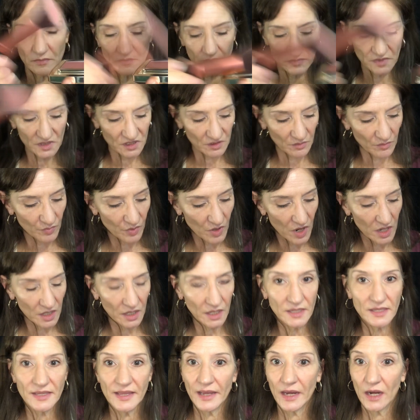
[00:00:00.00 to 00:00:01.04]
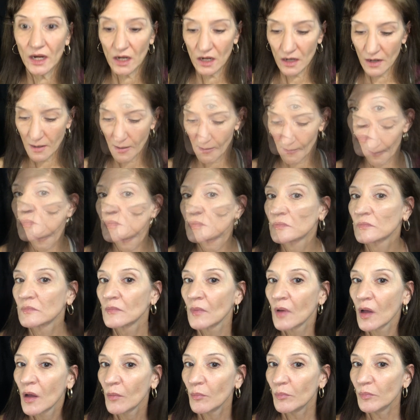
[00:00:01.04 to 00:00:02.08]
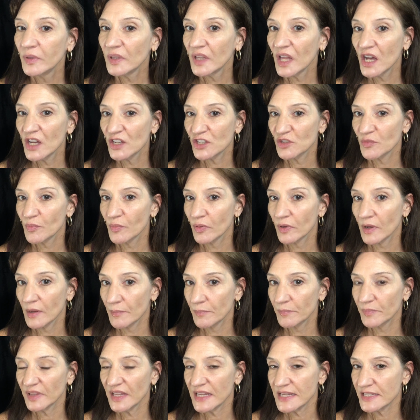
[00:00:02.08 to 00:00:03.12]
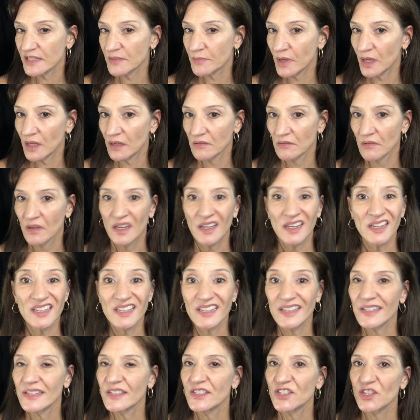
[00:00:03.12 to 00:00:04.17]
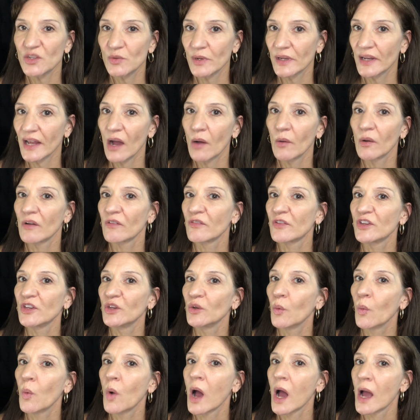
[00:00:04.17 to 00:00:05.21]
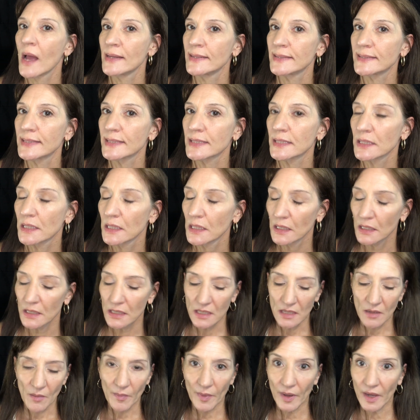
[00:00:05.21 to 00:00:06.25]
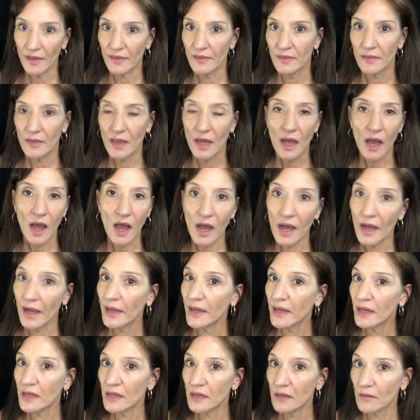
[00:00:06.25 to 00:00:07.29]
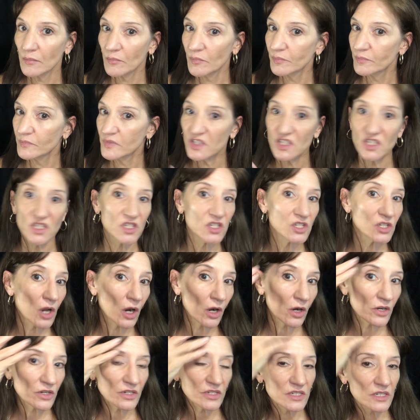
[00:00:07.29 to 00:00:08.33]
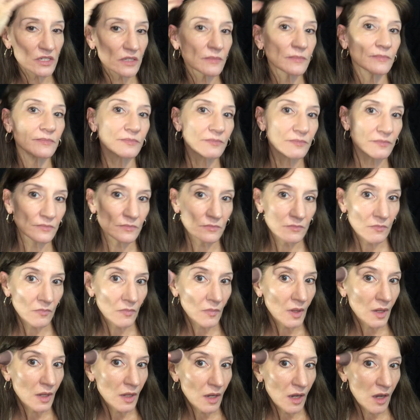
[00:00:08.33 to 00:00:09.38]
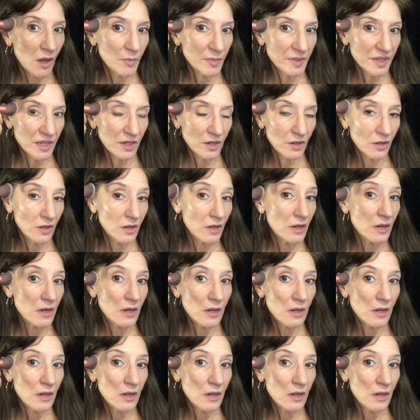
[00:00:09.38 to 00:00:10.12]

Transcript: some product there. Blush placement. Do it however you want. But I start up here